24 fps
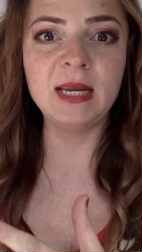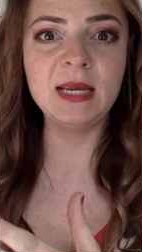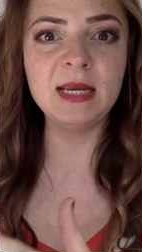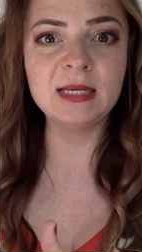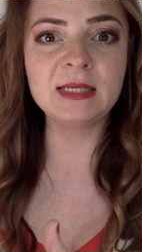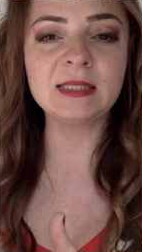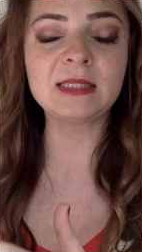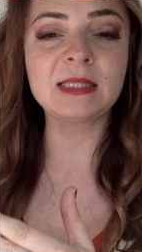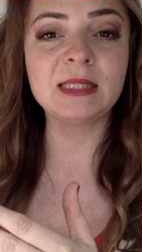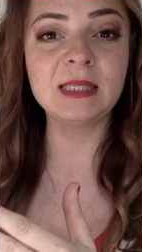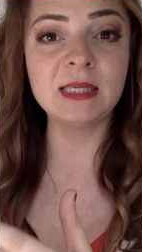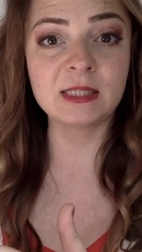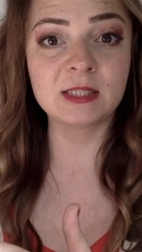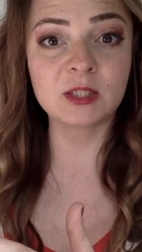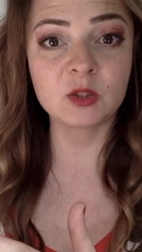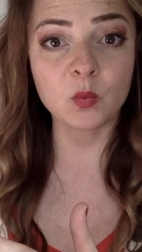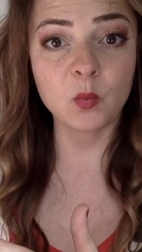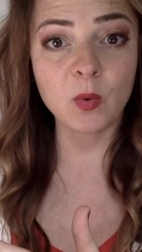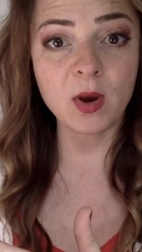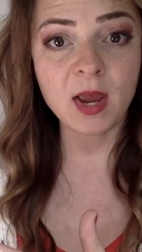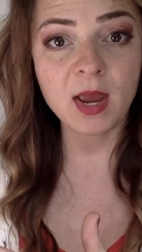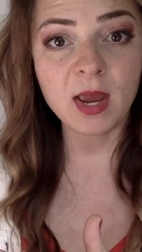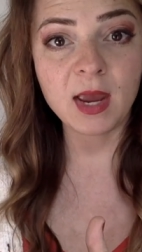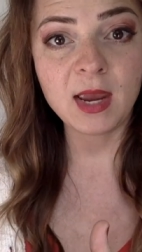is this
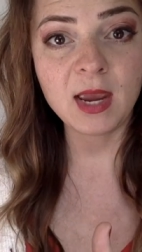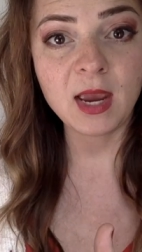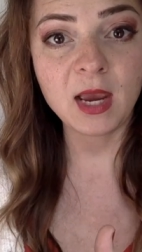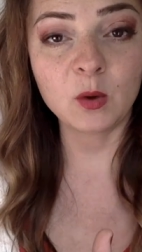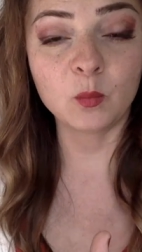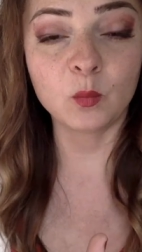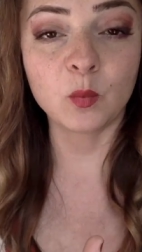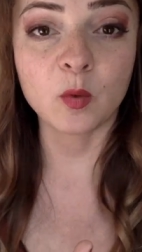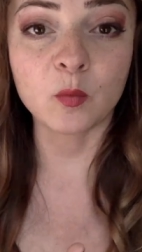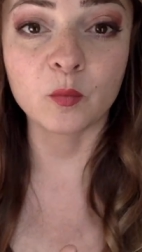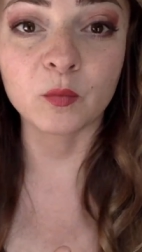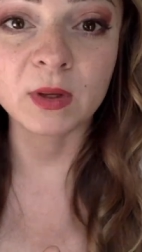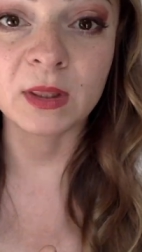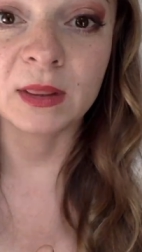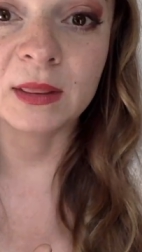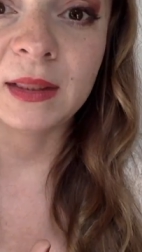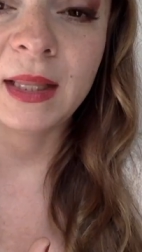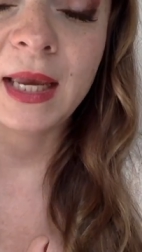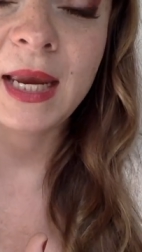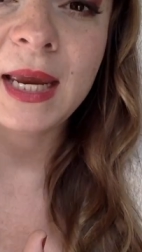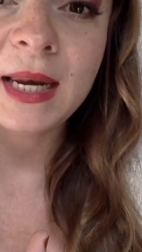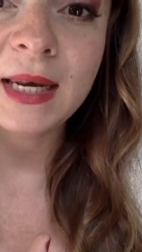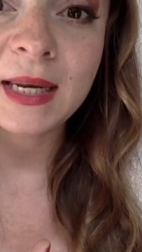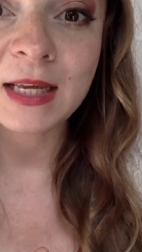way and we're
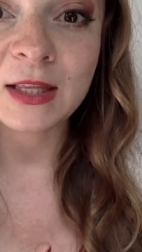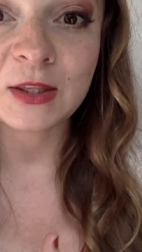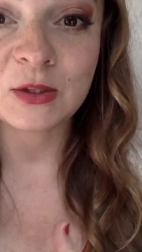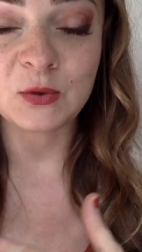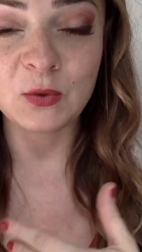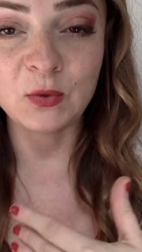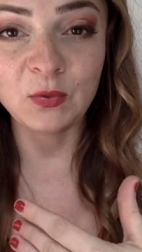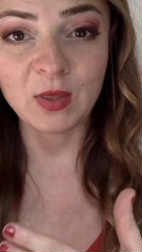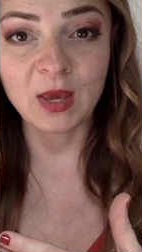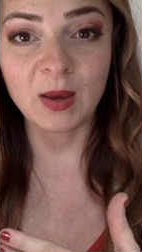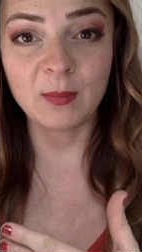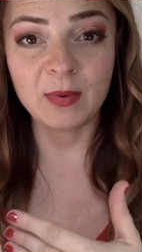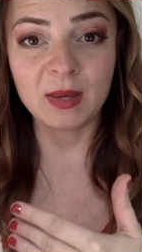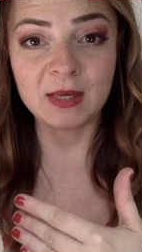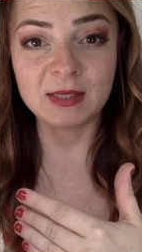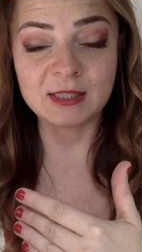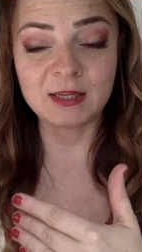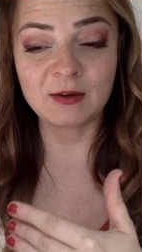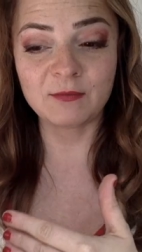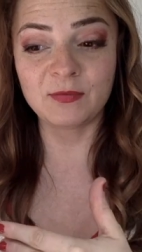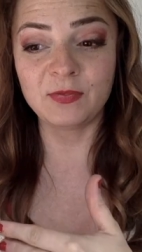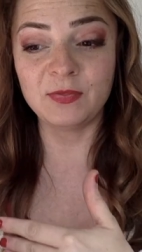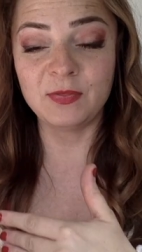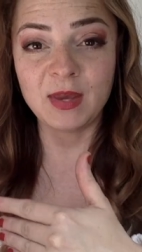relating to them as
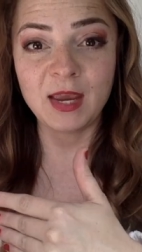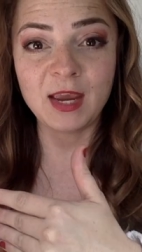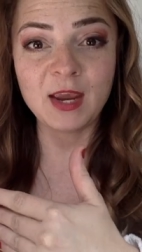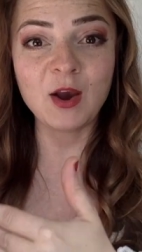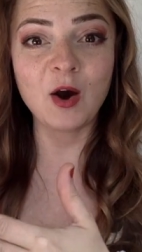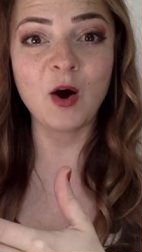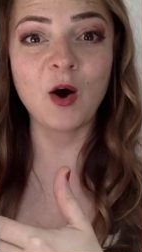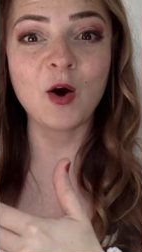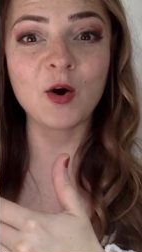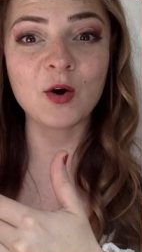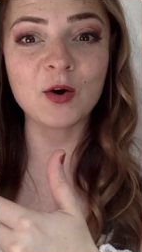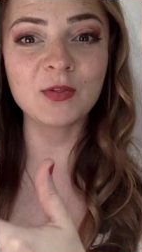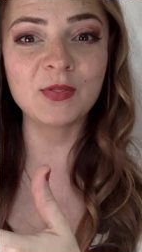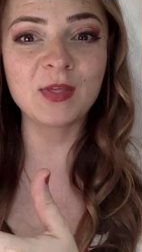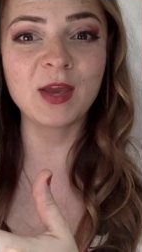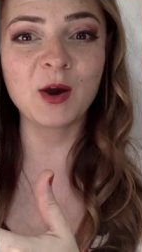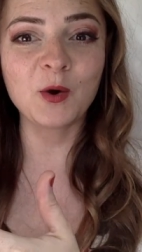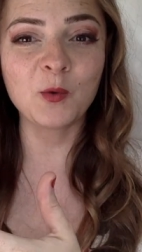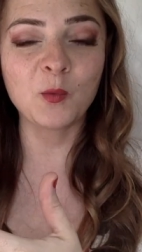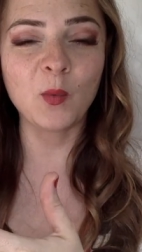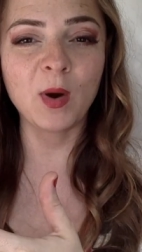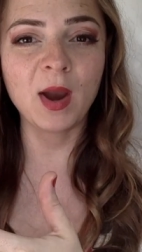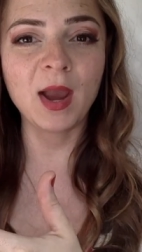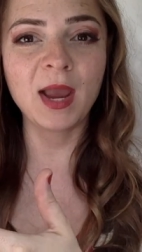if they are
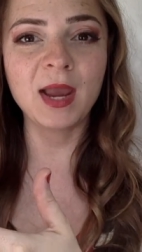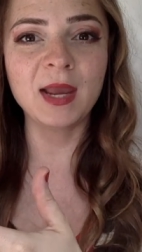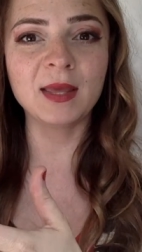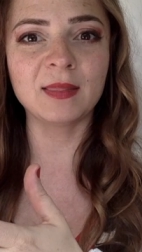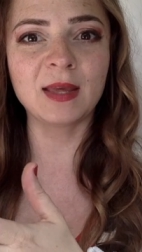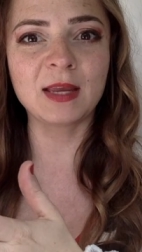that way,